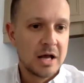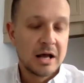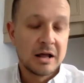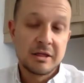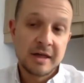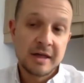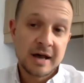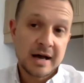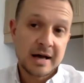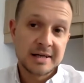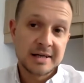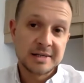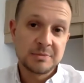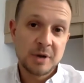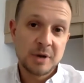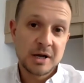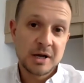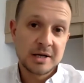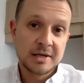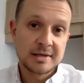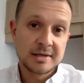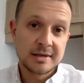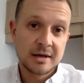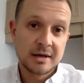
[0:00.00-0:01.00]
That is
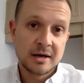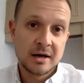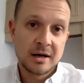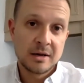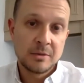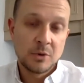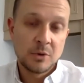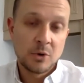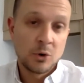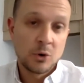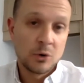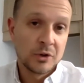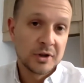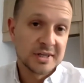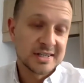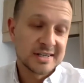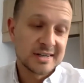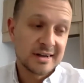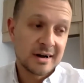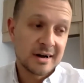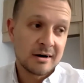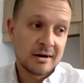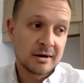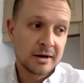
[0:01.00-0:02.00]
made all the
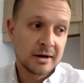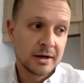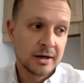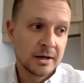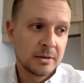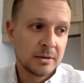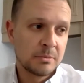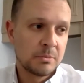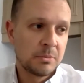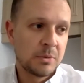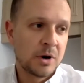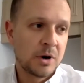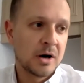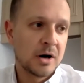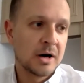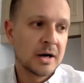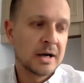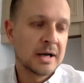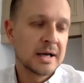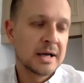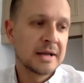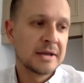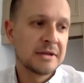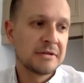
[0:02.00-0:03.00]
starker
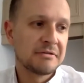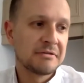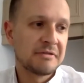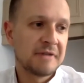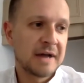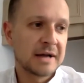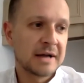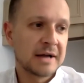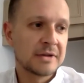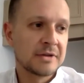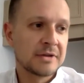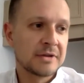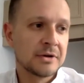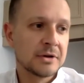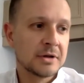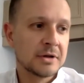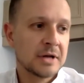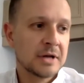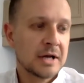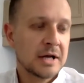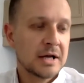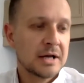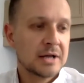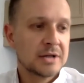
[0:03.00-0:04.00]
by the fact that
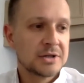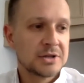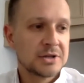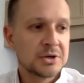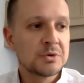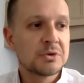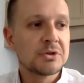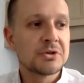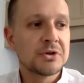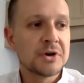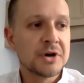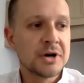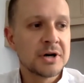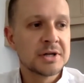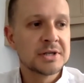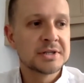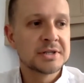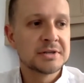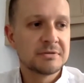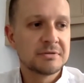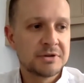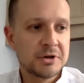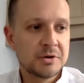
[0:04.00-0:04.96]
2/3 of